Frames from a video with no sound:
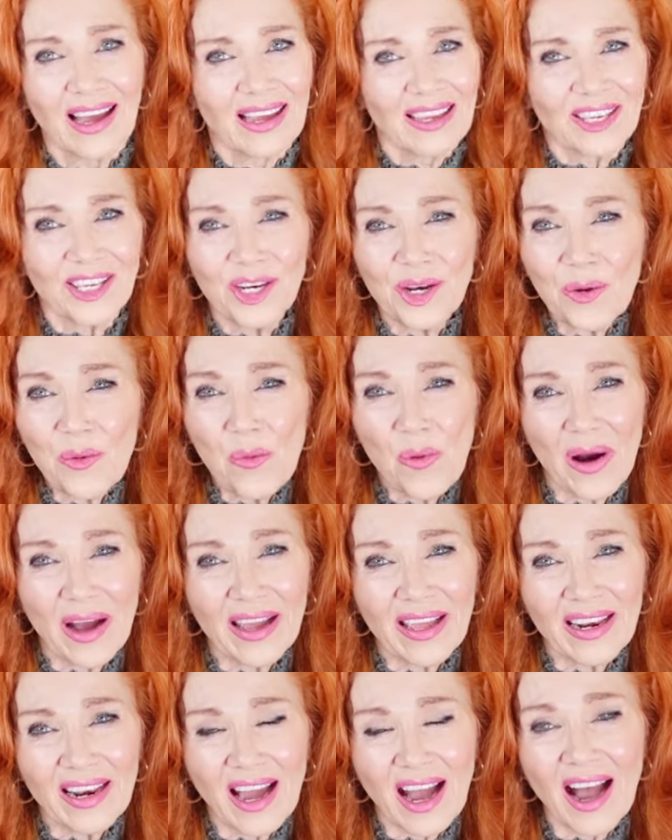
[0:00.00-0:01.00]
you know
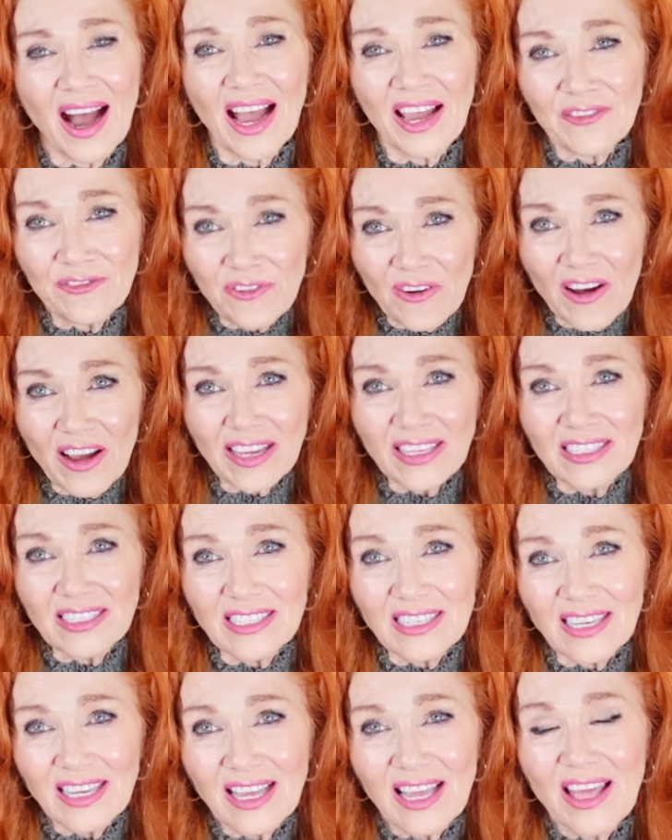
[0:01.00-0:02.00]
what i find
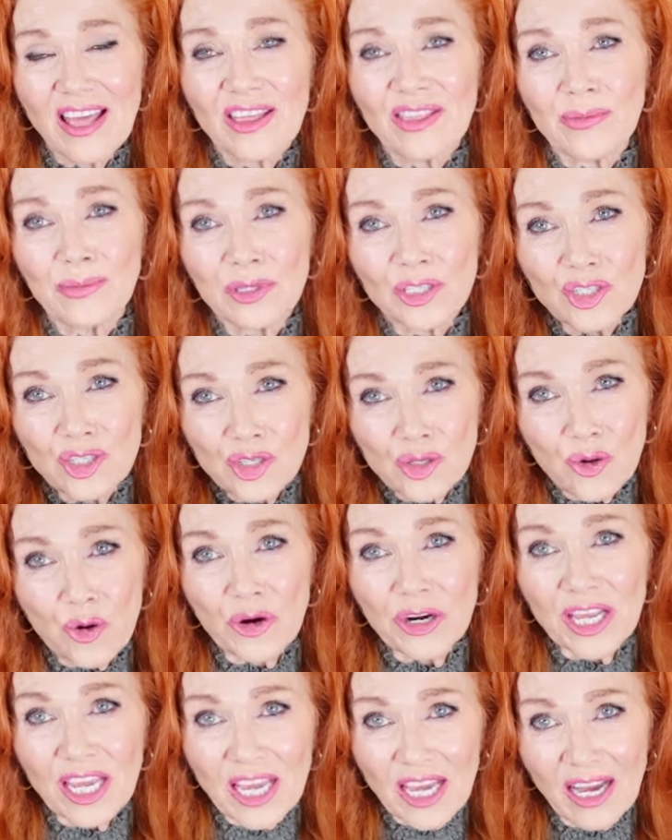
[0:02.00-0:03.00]
the
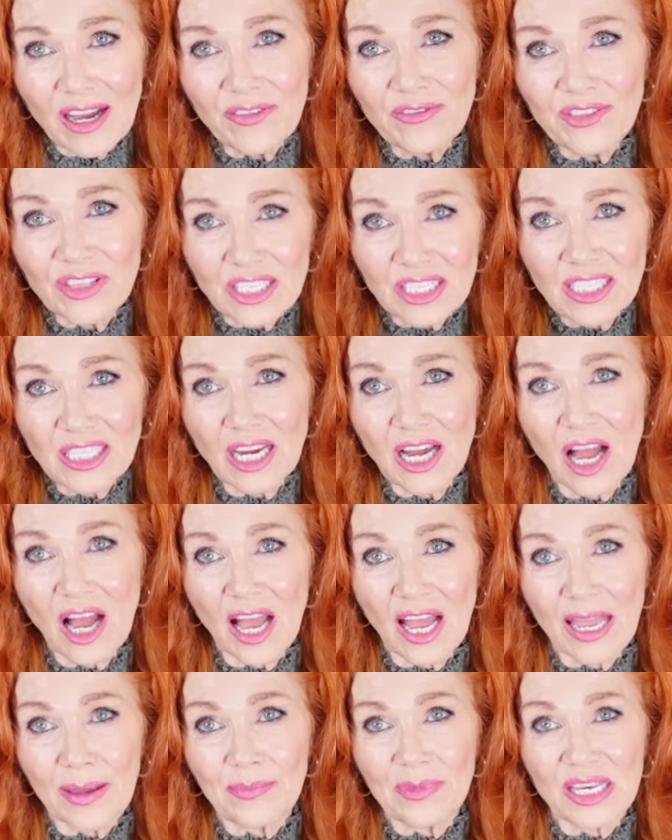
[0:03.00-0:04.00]
majority of the
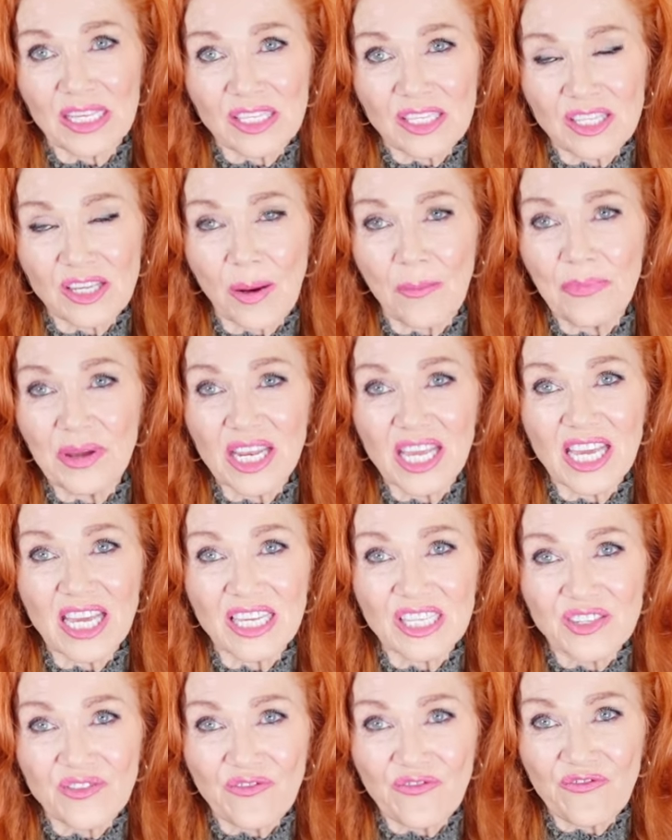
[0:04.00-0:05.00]
time that somebody
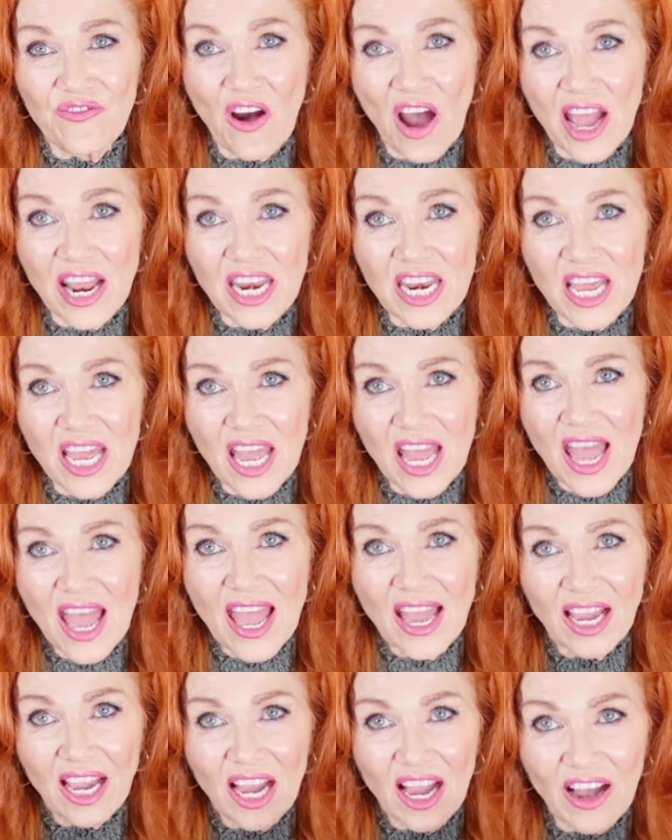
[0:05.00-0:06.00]
is fun
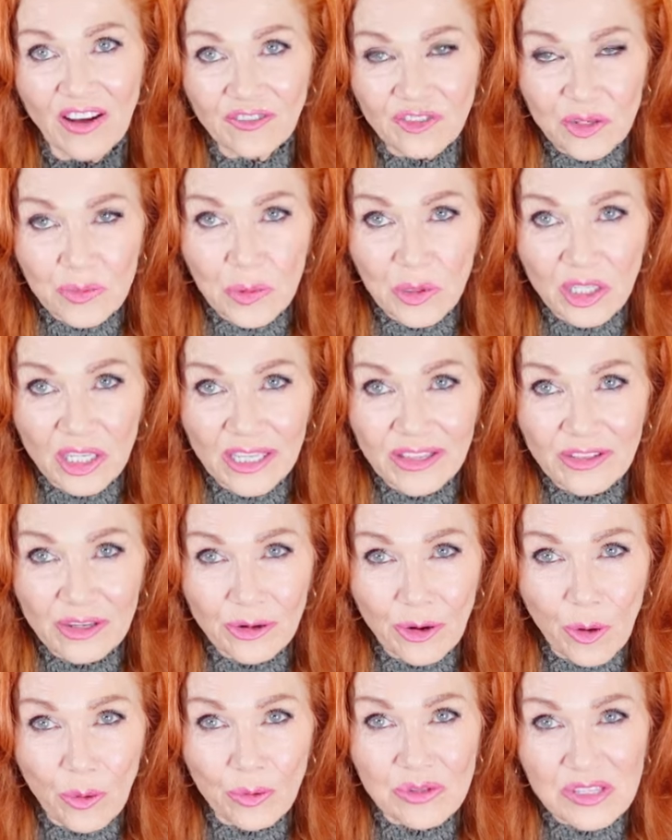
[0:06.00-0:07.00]
comfortable in
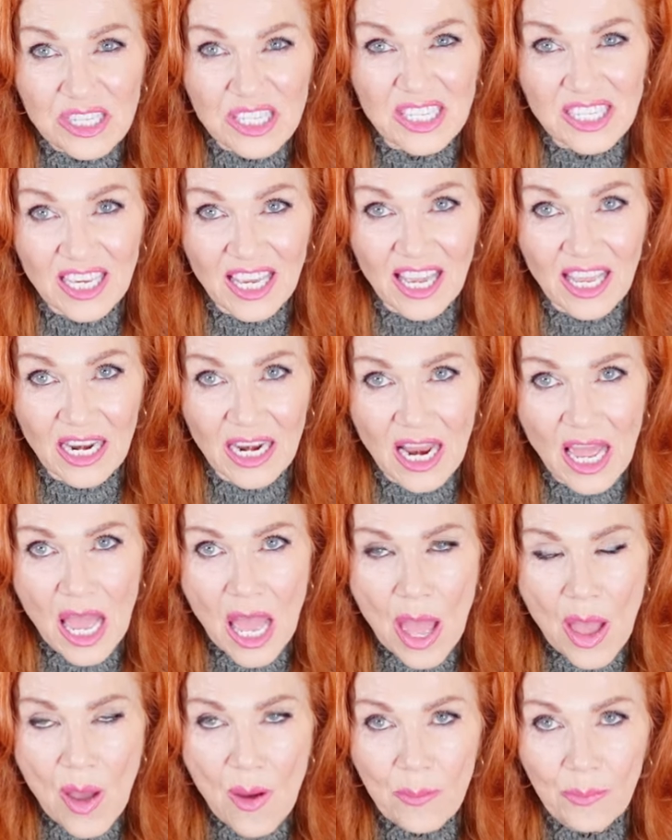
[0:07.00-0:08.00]
their own skin
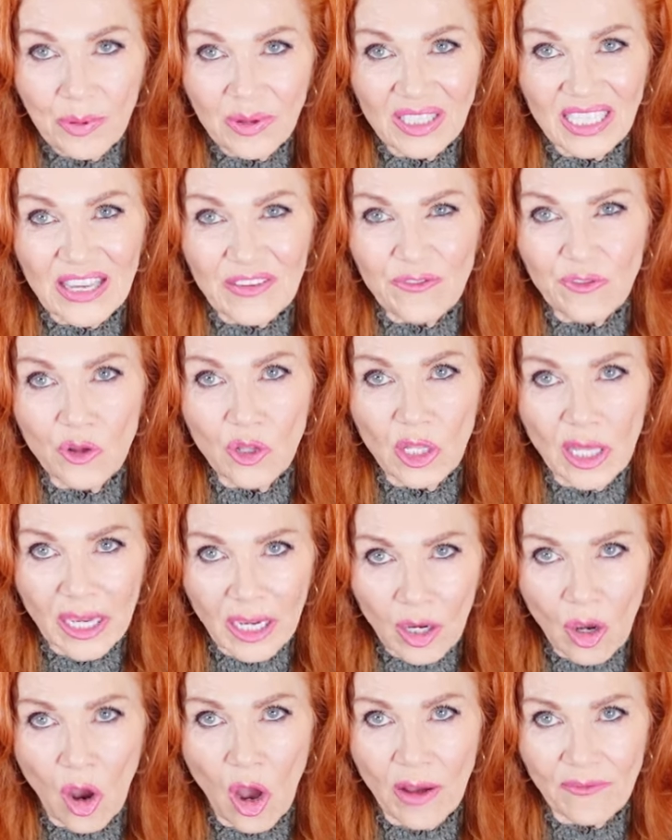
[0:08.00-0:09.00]
playful
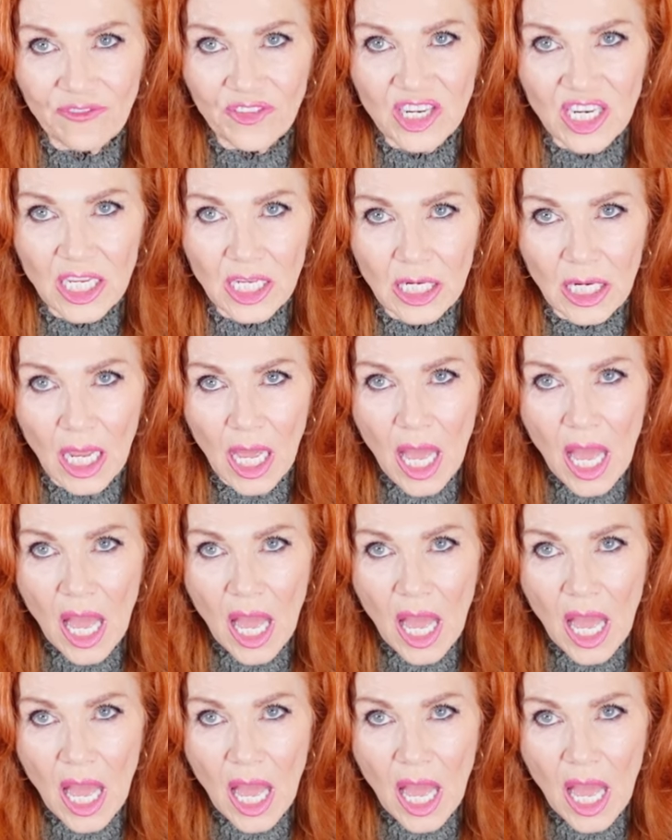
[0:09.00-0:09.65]
and confident